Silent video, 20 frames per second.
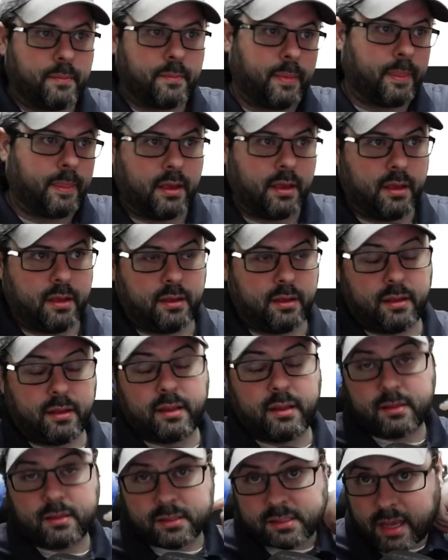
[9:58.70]

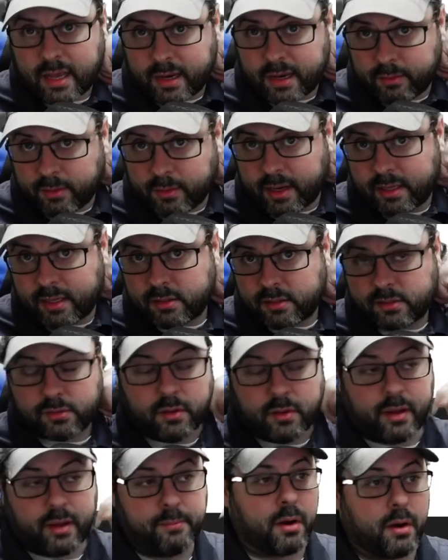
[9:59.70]
the slide, right?
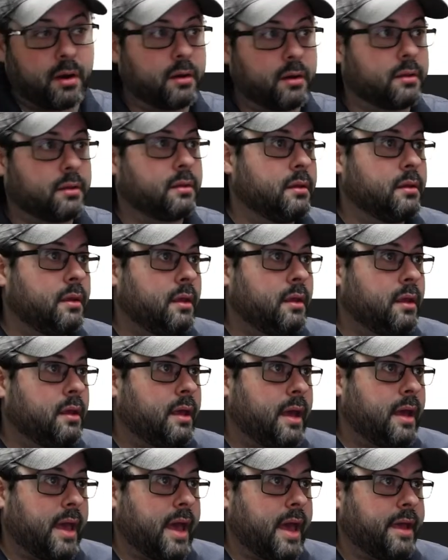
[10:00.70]
So I
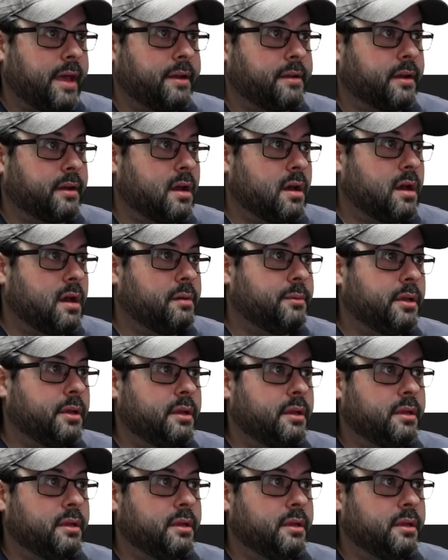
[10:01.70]
added a comment, and